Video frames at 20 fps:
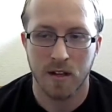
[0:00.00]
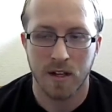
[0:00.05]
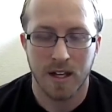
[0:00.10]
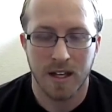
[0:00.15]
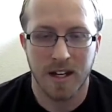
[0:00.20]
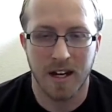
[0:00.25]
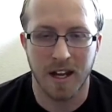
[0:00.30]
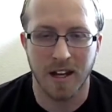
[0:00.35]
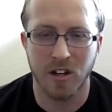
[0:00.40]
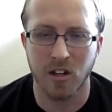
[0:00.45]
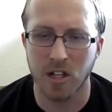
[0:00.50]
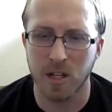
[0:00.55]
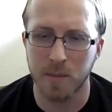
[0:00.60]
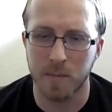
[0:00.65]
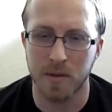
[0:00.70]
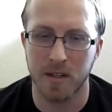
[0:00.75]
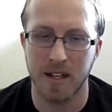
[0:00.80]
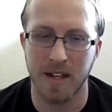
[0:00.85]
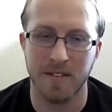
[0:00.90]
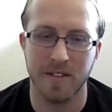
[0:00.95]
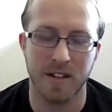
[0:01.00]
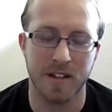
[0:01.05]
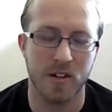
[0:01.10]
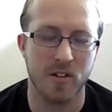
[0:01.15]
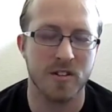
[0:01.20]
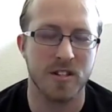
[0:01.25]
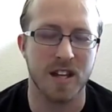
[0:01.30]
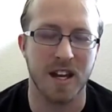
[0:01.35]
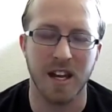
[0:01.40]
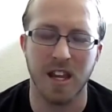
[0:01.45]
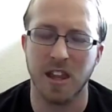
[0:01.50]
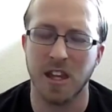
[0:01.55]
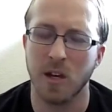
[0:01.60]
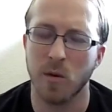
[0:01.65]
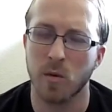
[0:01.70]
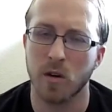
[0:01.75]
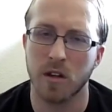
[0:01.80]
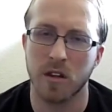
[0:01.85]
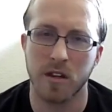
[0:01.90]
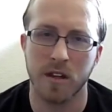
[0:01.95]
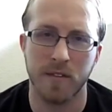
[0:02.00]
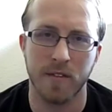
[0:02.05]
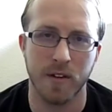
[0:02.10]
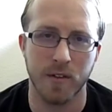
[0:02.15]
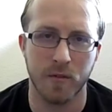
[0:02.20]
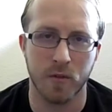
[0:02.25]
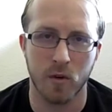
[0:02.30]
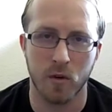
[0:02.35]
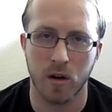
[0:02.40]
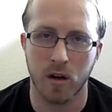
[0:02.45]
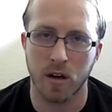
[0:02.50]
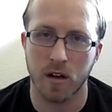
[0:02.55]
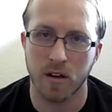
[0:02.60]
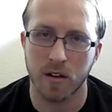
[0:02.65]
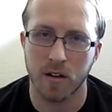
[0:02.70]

And I couldn't believe that there was anything worth living for.